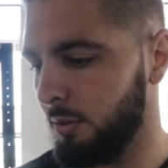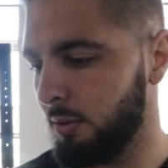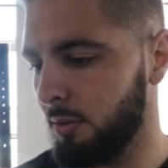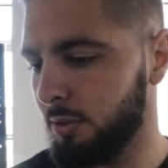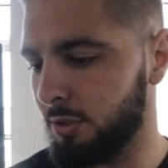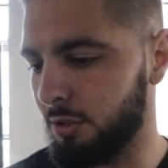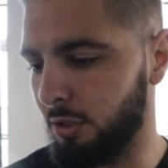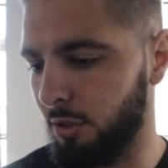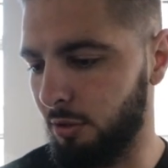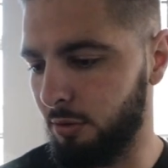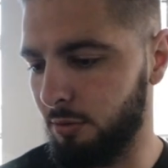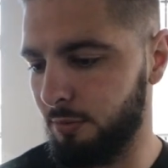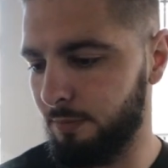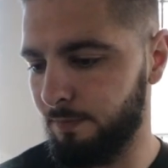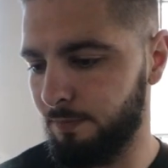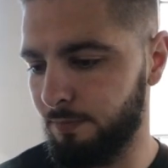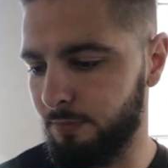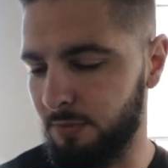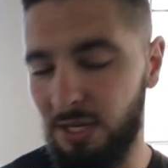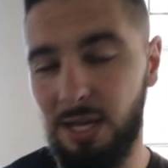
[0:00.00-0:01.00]
So
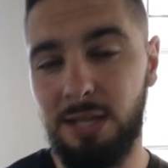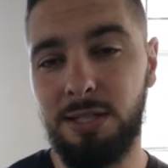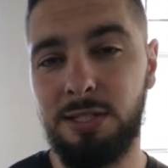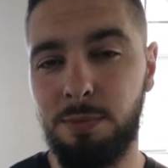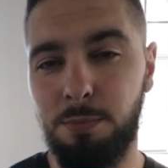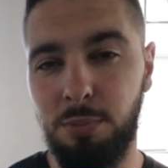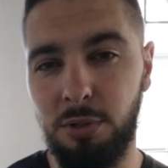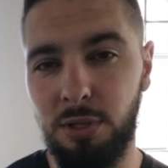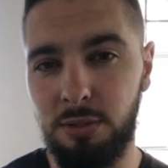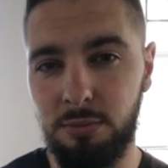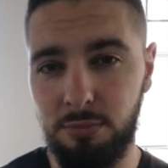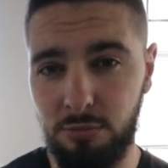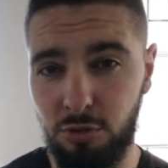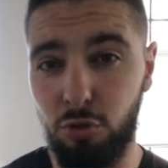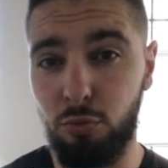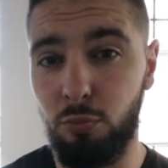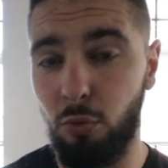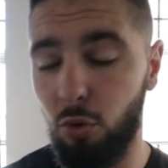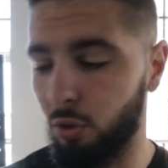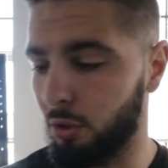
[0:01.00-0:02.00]
yes, but
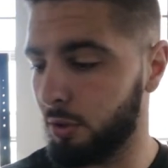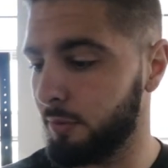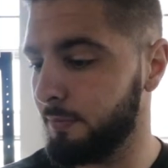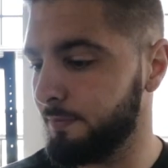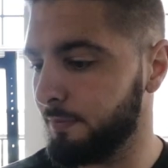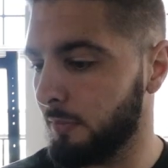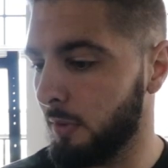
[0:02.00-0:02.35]
do more.